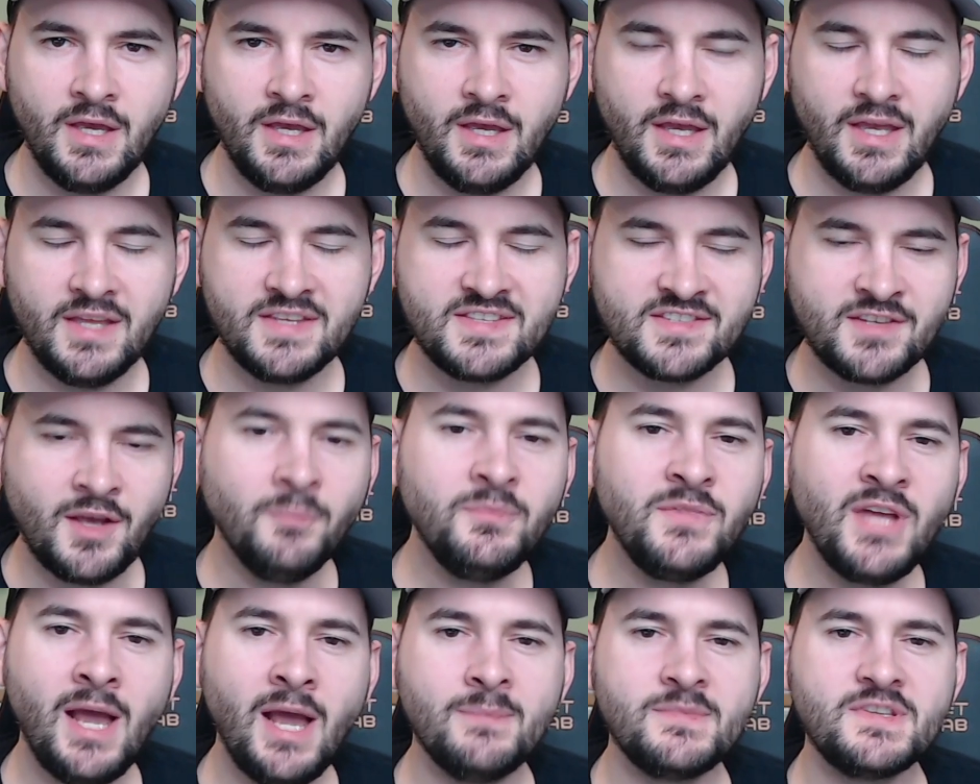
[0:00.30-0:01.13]
It
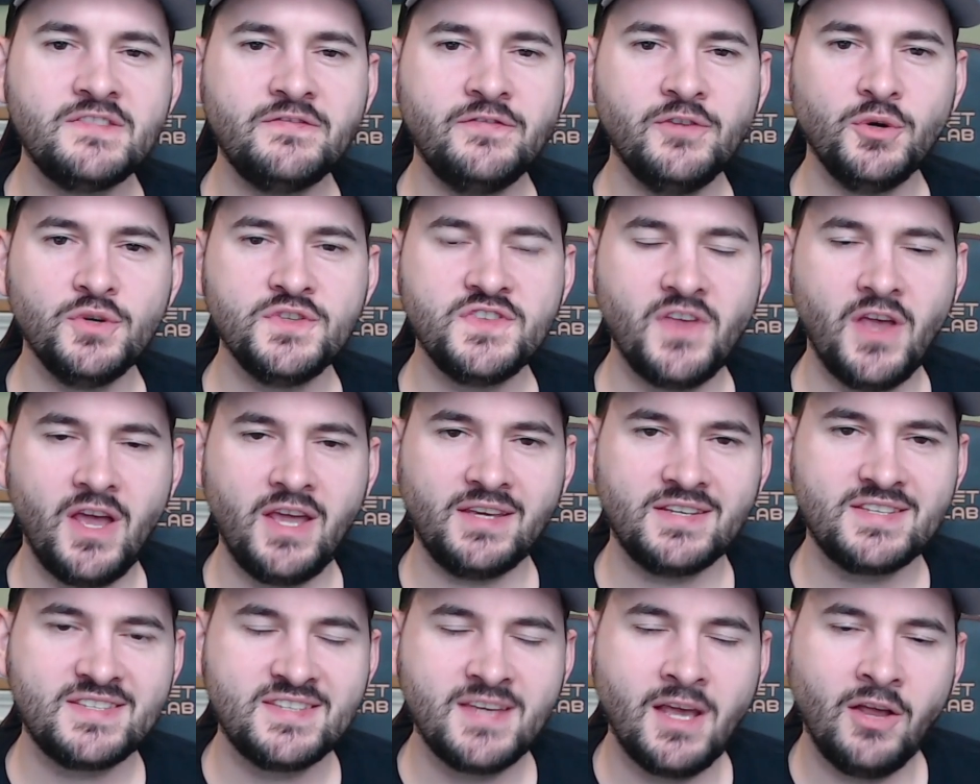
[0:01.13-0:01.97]
sometimes feels
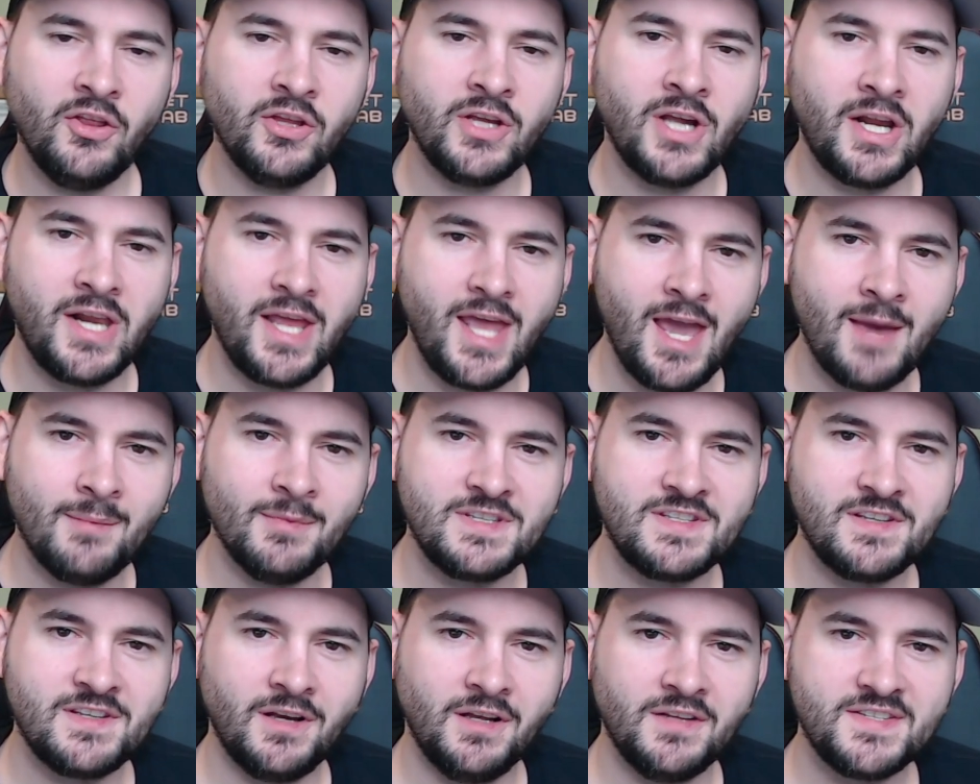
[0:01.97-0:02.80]
like selling on
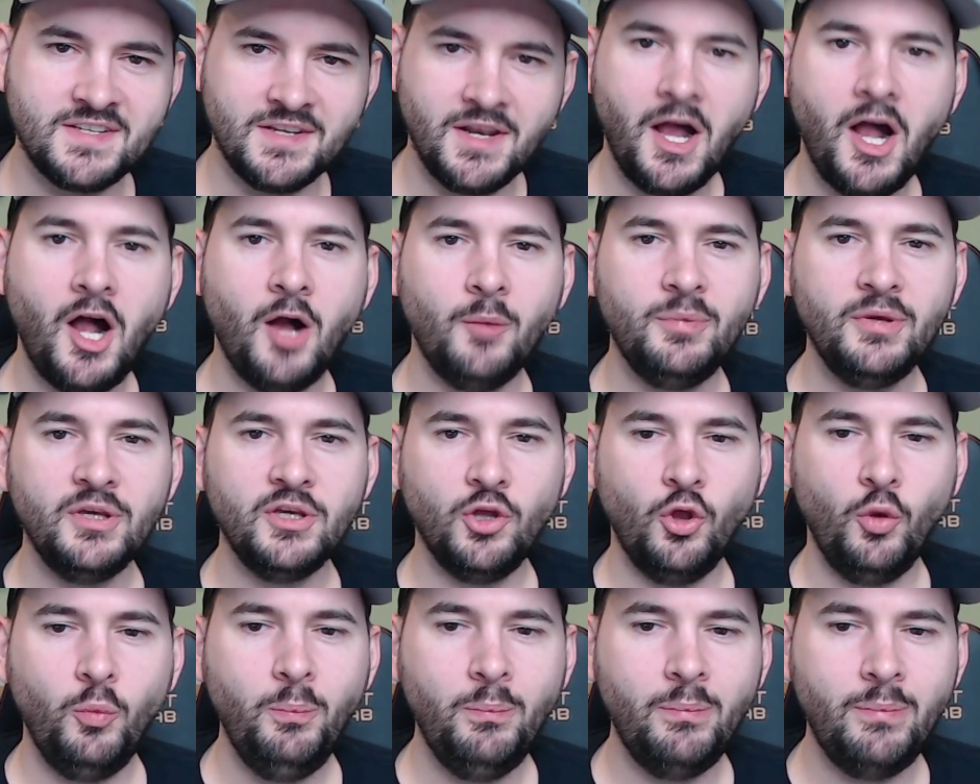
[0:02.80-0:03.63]
Amazon's an
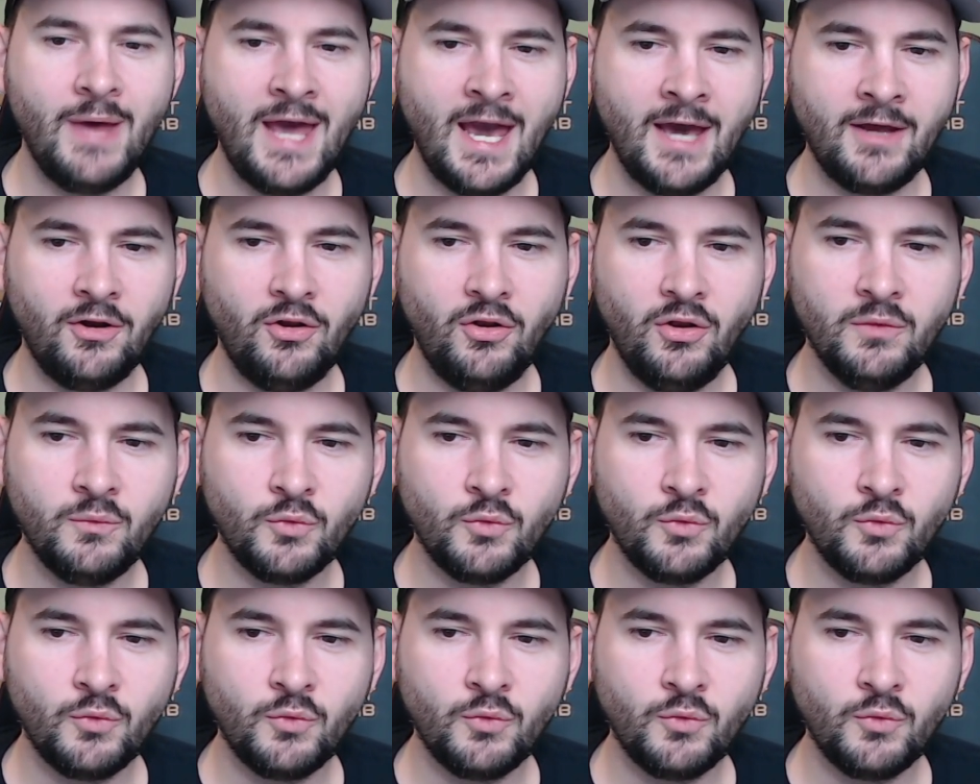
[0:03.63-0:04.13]
uphill battle,